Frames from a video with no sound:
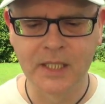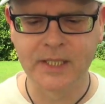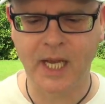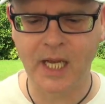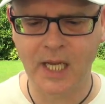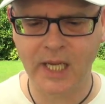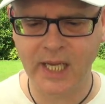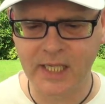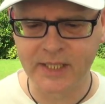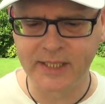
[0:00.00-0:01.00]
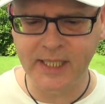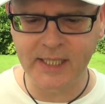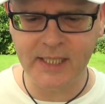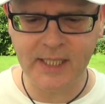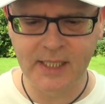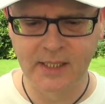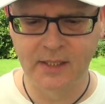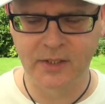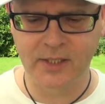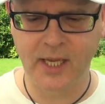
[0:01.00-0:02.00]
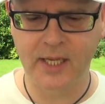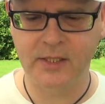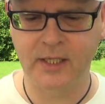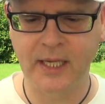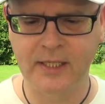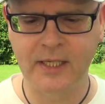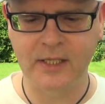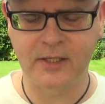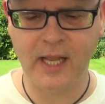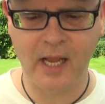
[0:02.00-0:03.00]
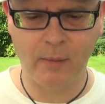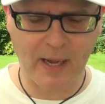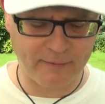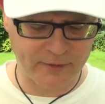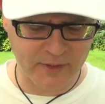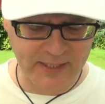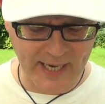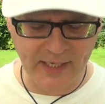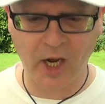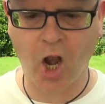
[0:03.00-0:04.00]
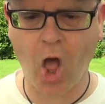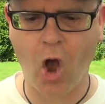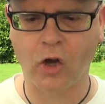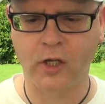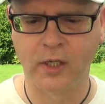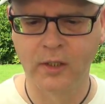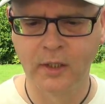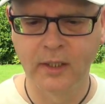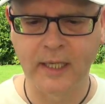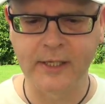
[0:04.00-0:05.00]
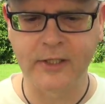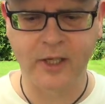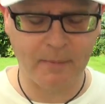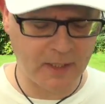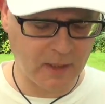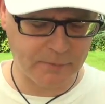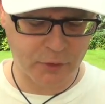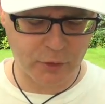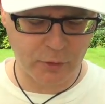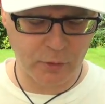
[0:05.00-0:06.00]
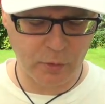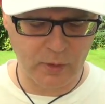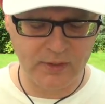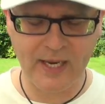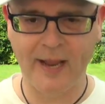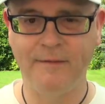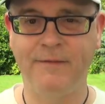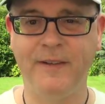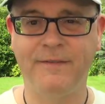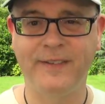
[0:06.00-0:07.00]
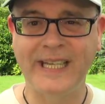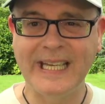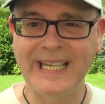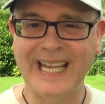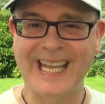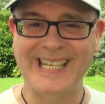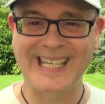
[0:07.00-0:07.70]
Tai Din says, it is now after 10 o'clock. It is coming up to 10:15 at